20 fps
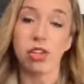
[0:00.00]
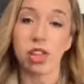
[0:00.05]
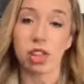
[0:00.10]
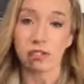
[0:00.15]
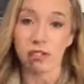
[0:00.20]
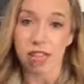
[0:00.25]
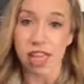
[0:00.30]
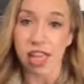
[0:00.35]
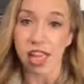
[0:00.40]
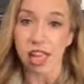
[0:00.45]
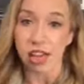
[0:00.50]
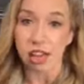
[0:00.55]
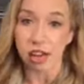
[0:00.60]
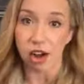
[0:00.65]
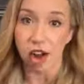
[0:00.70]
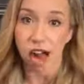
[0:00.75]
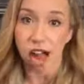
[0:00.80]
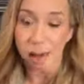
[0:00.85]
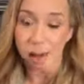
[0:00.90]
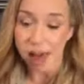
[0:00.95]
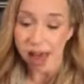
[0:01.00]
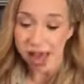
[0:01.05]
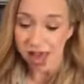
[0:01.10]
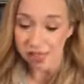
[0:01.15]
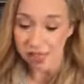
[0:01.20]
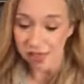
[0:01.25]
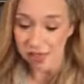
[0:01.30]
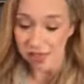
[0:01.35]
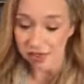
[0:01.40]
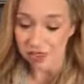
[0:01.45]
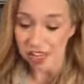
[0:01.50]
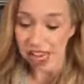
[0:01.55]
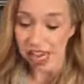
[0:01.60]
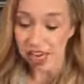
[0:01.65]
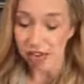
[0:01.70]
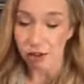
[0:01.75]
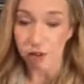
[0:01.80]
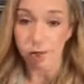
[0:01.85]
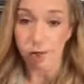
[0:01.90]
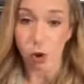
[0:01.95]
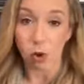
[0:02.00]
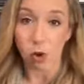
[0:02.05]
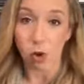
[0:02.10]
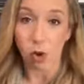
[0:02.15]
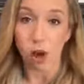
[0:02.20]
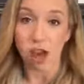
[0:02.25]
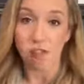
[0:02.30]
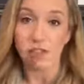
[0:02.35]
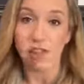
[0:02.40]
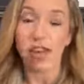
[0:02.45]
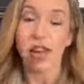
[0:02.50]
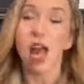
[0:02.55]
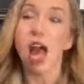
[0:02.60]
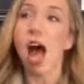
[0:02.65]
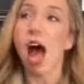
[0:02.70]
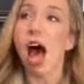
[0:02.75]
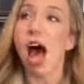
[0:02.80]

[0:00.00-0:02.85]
they've taken their iPads and they've taken a photo of it.